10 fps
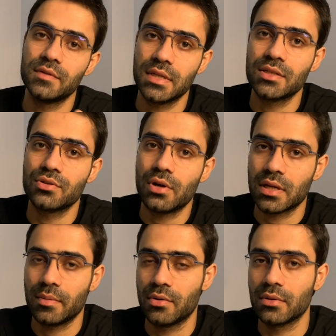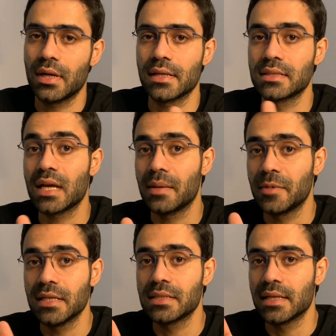just talked about, that is
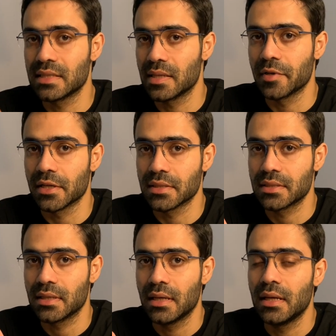diabetes insipidus.